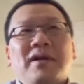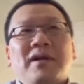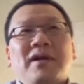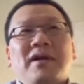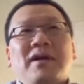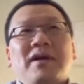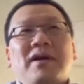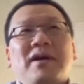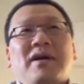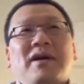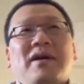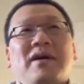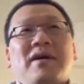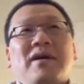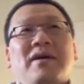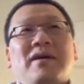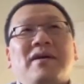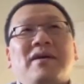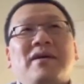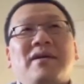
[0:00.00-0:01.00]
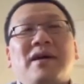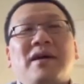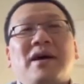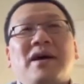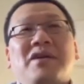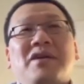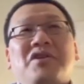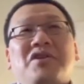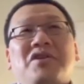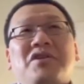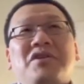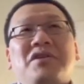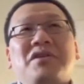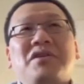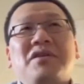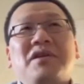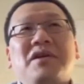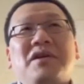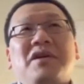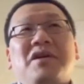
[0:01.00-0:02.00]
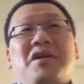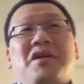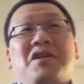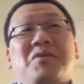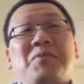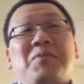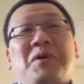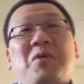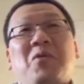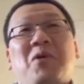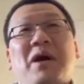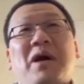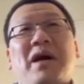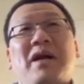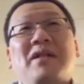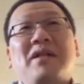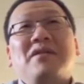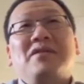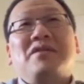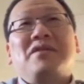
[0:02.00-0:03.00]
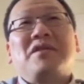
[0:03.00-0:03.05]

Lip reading: gosh, it's been a while. So